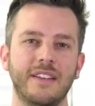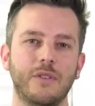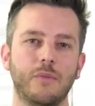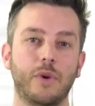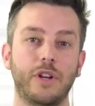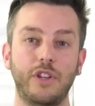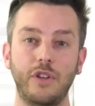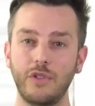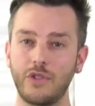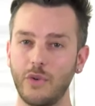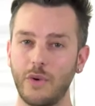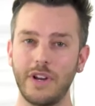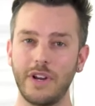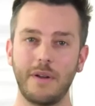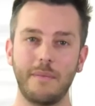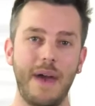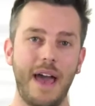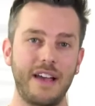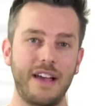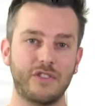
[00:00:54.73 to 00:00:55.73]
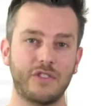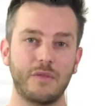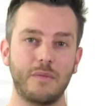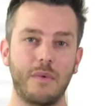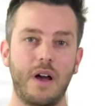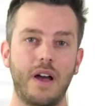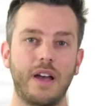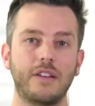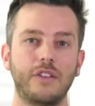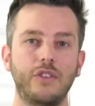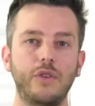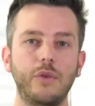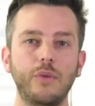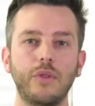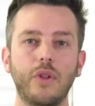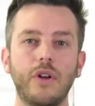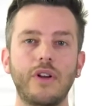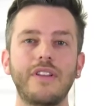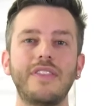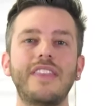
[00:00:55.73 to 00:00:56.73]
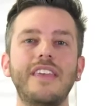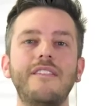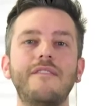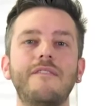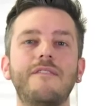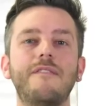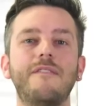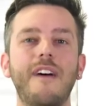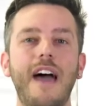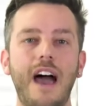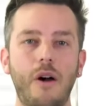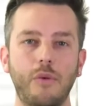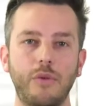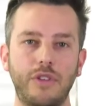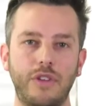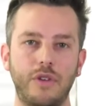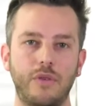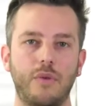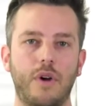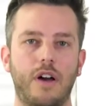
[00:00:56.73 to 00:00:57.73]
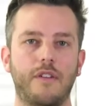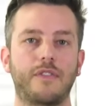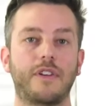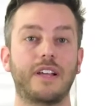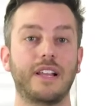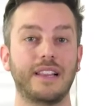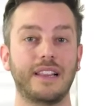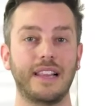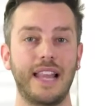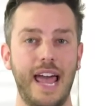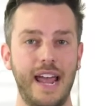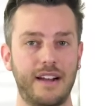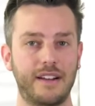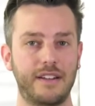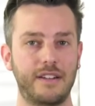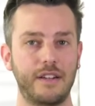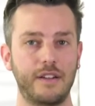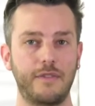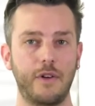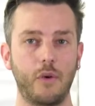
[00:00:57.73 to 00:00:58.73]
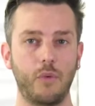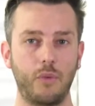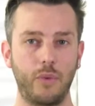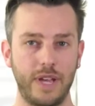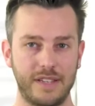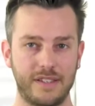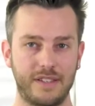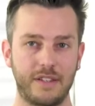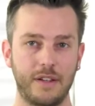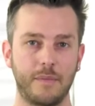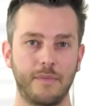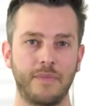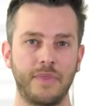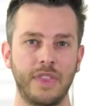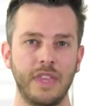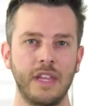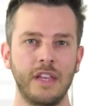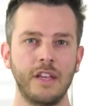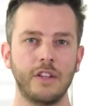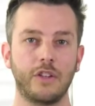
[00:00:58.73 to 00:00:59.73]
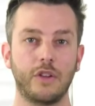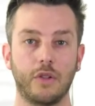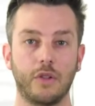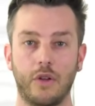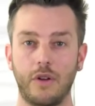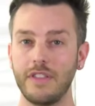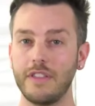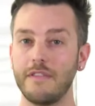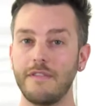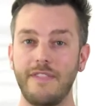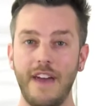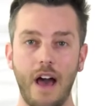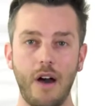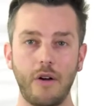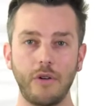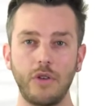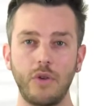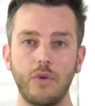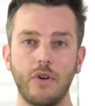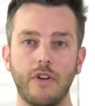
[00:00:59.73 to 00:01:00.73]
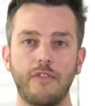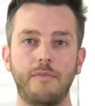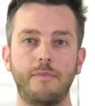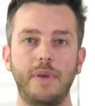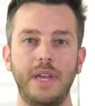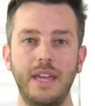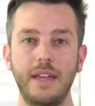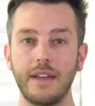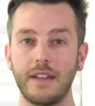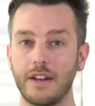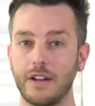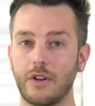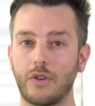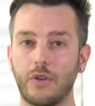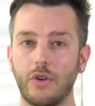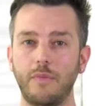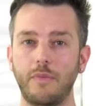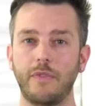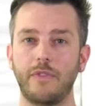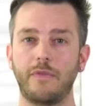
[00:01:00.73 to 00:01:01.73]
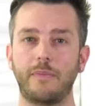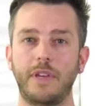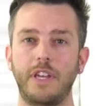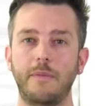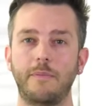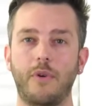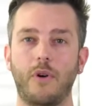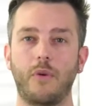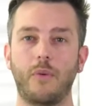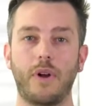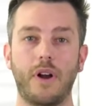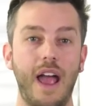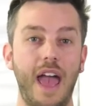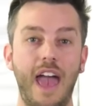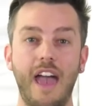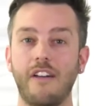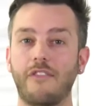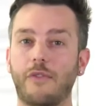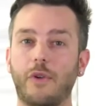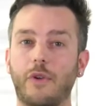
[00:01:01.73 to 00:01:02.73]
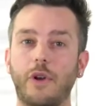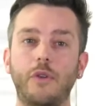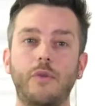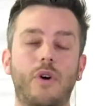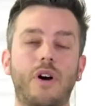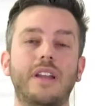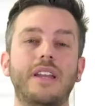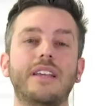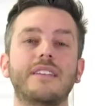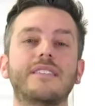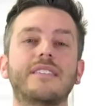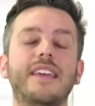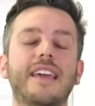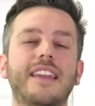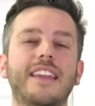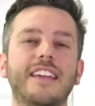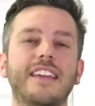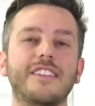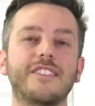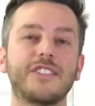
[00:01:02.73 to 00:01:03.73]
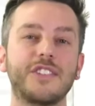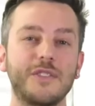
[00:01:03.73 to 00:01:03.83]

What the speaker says: When you join a mastermind, you learn the value of collective wisdom. You learn the value of being in a group of people where everyone is getting